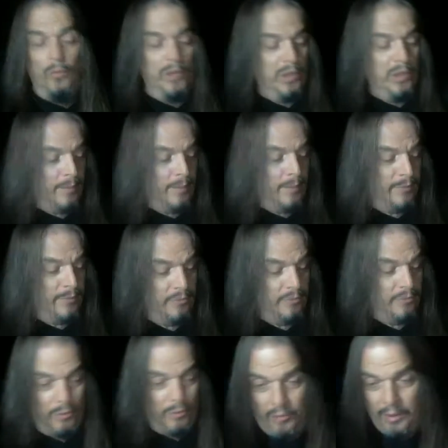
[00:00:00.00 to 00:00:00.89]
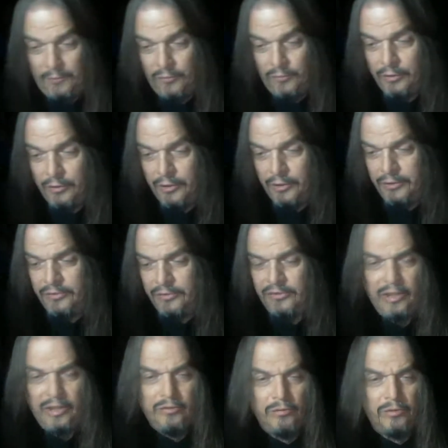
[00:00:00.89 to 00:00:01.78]
interrupt this program for an
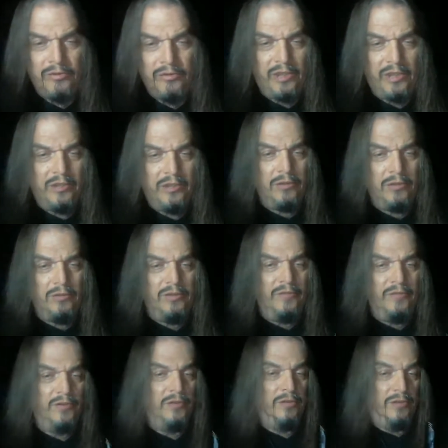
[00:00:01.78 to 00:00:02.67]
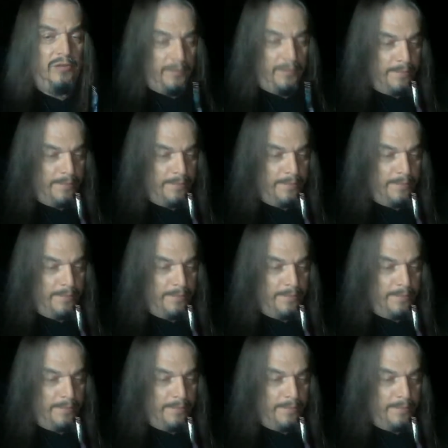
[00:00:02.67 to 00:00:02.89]
unscheduled technical difficulty.